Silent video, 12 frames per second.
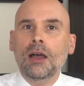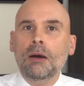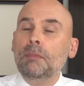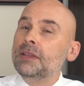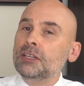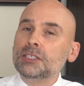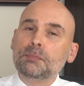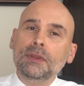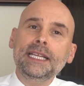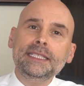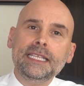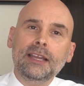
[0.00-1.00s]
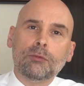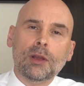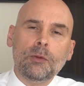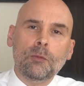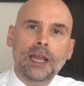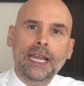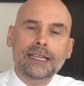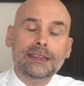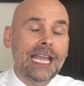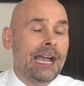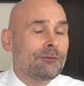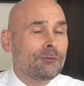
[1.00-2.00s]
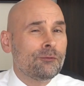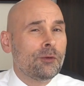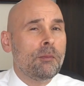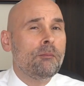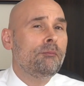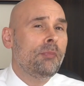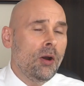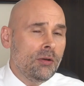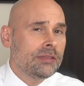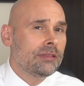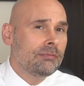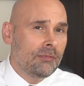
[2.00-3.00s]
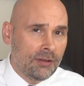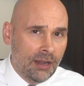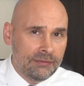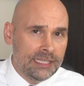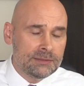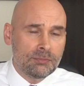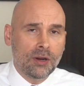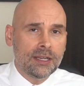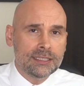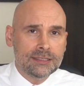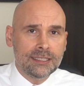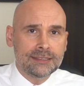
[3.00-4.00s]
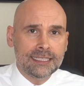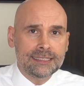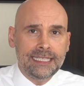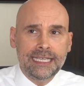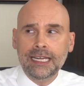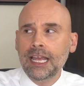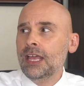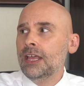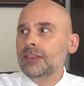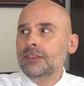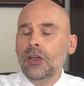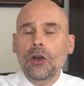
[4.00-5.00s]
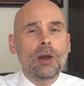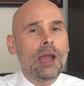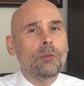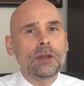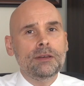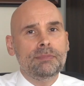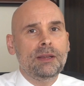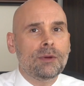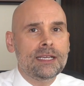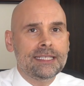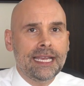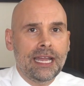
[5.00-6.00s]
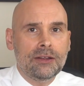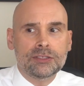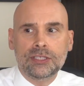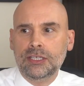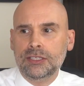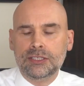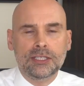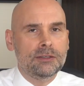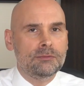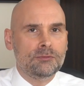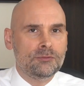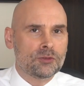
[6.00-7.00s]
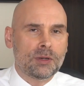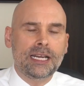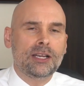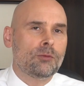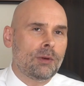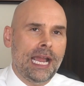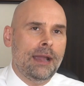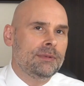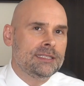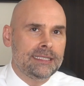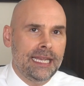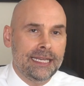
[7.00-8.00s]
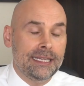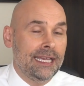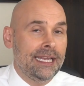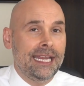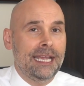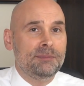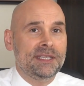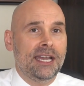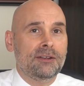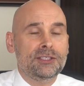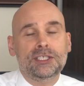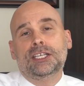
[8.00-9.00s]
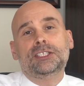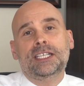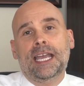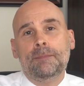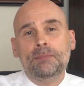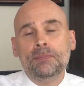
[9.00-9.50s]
But there's plenty of runway left for both of these markets to succeed, though I wouldn't be racing out to try to grab a stake in Hemptown just yet.